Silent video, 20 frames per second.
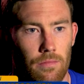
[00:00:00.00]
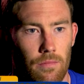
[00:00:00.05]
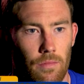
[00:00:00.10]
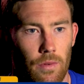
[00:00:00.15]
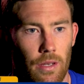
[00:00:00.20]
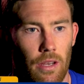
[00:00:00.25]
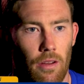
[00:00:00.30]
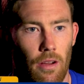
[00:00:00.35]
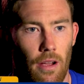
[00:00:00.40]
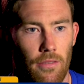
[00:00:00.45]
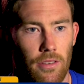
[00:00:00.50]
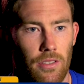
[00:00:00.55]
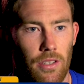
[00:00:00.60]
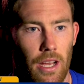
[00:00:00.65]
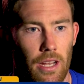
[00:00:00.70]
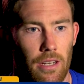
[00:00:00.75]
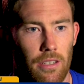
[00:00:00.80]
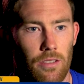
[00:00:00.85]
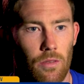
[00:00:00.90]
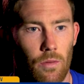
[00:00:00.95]
we
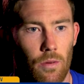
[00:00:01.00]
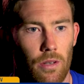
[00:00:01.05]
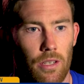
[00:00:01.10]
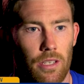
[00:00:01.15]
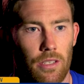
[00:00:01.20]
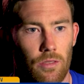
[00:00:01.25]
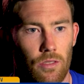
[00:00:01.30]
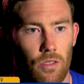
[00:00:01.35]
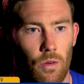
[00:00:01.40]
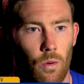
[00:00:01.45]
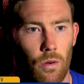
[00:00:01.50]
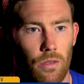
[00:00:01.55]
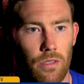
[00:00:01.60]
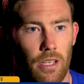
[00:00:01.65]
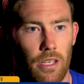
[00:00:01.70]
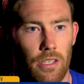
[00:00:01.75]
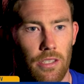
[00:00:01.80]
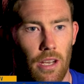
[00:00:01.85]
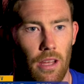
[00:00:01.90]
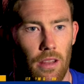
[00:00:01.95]
gravitated toward it,
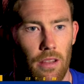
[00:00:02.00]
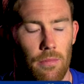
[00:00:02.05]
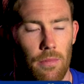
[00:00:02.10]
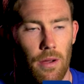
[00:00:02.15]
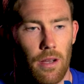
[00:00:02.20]
towards each other,